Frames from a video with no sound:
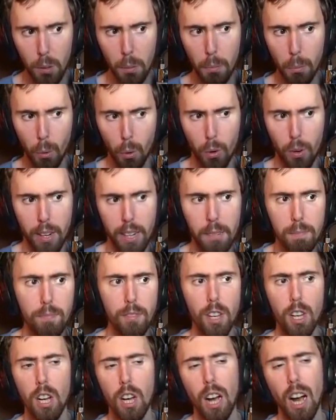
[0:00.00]
Boring?
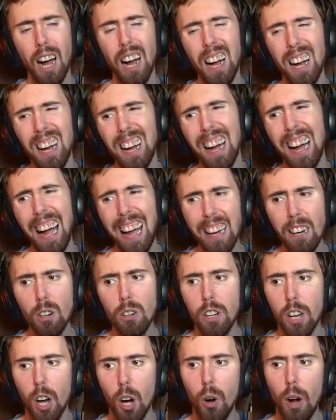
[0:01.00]
I
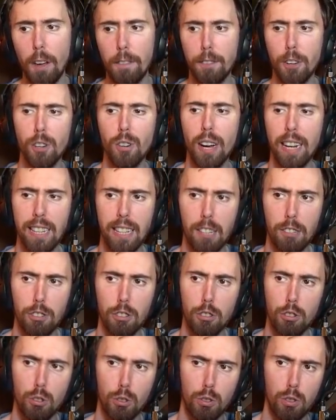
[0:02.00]
don't know. I feel like this
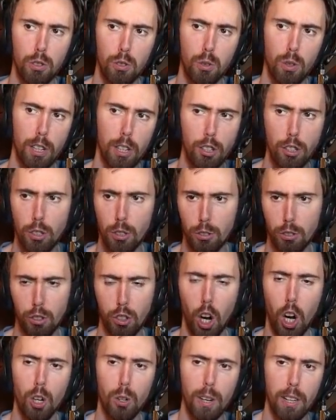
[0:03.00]
is just a traditional
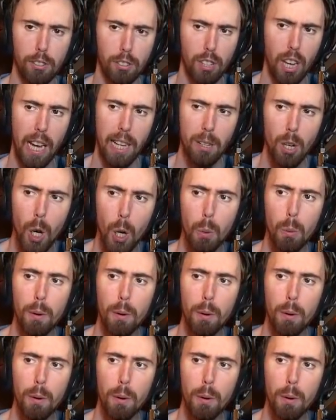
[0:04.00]
Scarlet set.